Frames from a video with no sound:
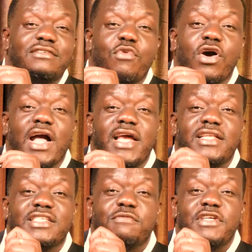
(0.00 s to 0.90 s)
worker in
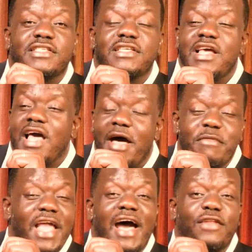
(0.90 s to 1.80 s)
this place.
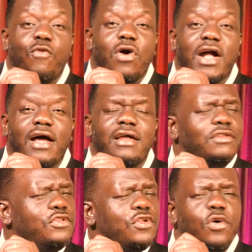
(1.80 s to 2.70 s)
I'm a hard worker.
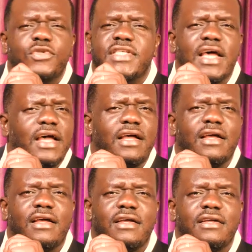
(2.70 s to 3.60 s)
No, sir.
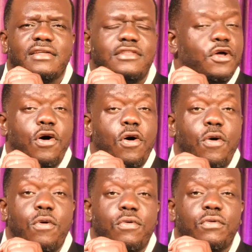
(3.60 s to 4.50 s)

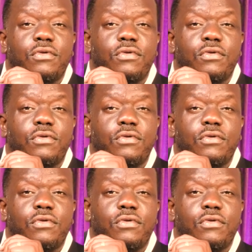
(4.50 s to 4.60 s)
No.